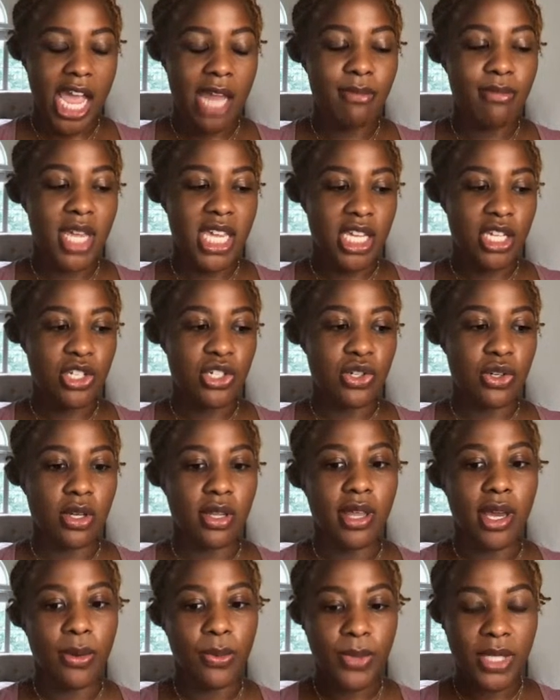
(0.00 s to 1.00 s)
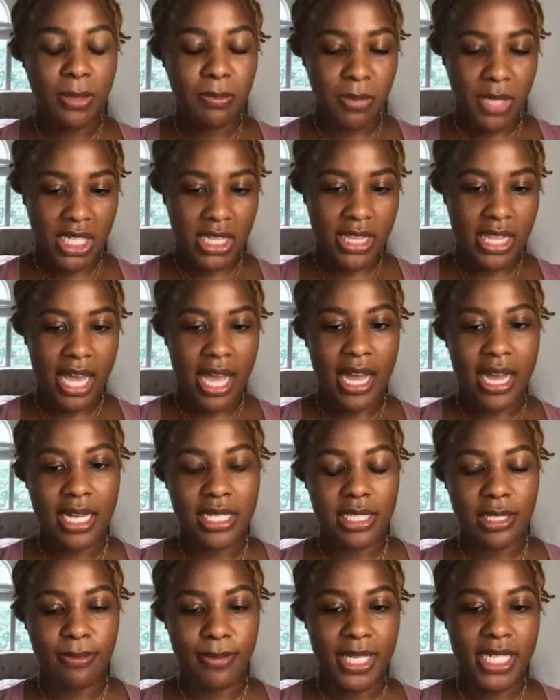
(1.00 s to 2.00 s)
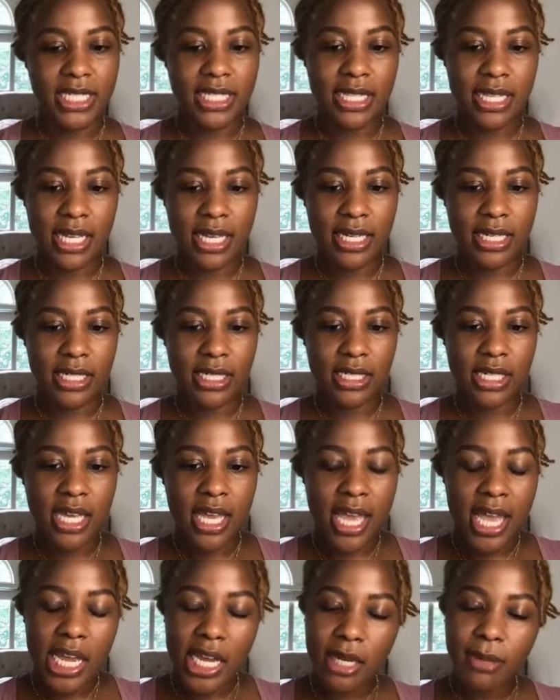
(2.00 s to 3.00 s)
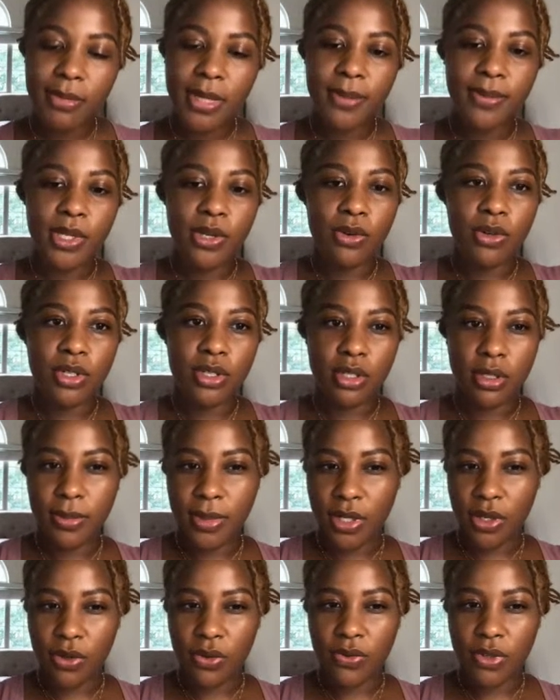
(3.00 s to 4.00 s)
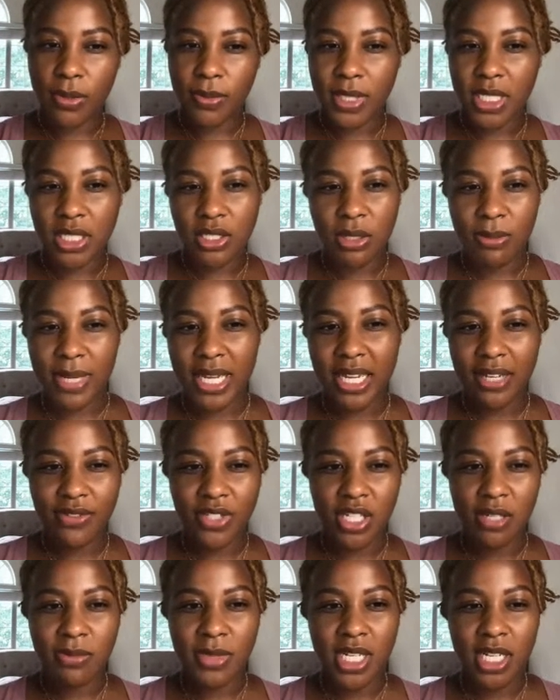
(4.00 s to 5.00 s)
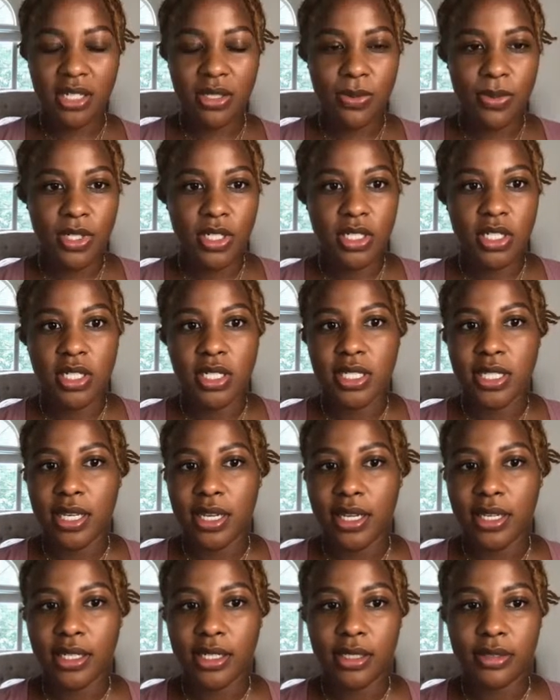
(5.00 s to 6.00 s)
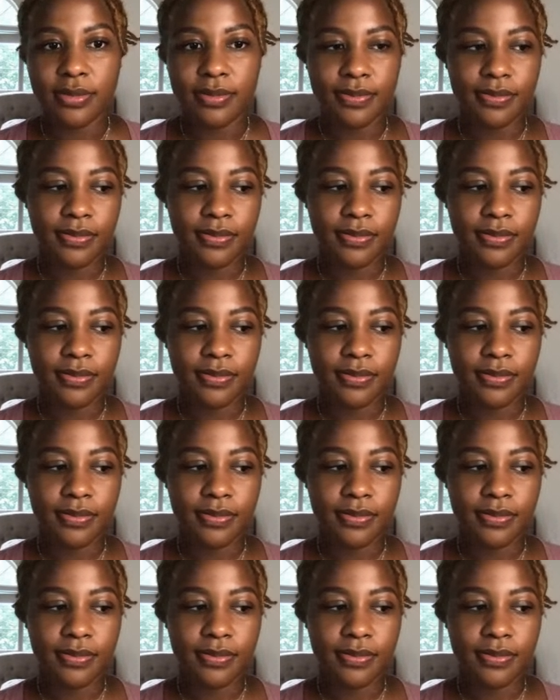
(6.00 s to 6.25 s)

And making sure that we meet that as a baseline and maybe go a little bit over, because you might have some days where it's just like